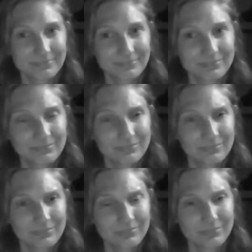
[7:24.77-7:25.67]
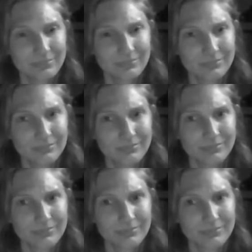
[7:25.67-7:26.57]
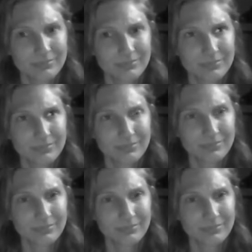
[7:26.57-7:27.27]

This person isn't speaking.